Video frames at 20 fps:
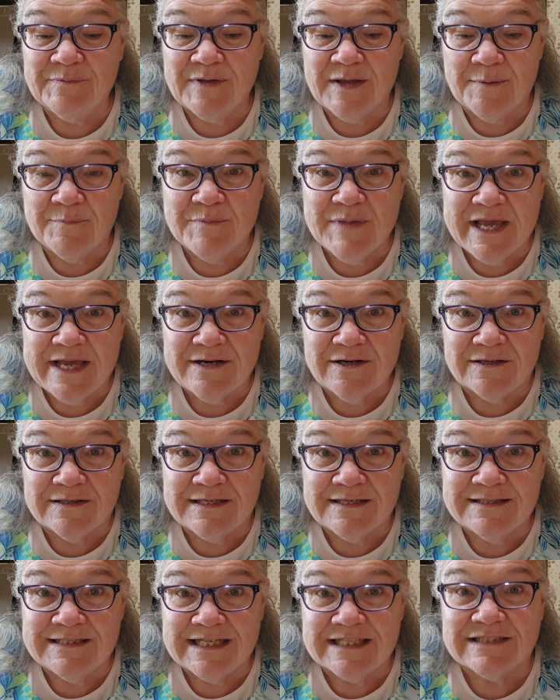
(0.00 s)
a mental
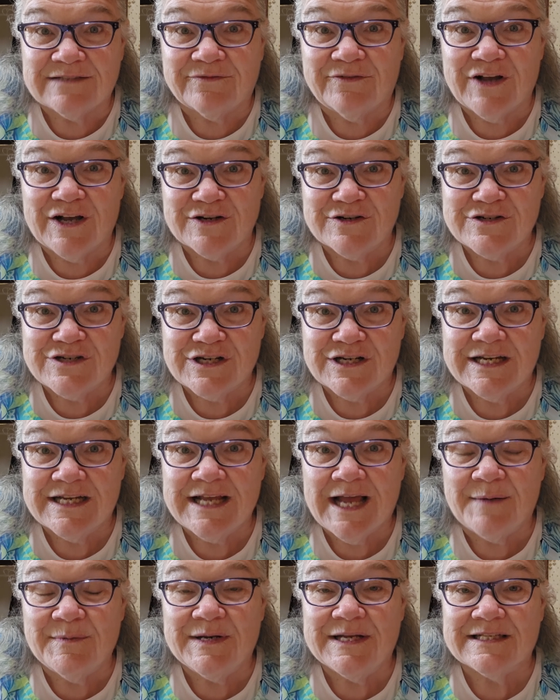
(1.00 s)
dysfunction.
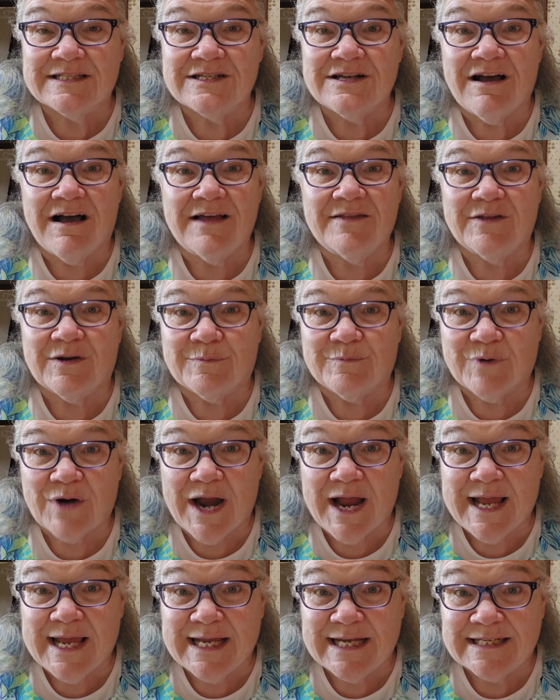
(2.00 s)
I mean, it's not their
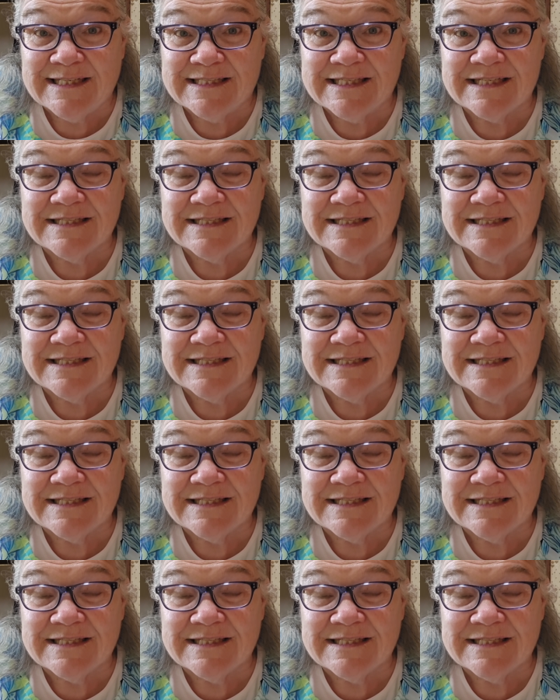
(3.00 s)
brains.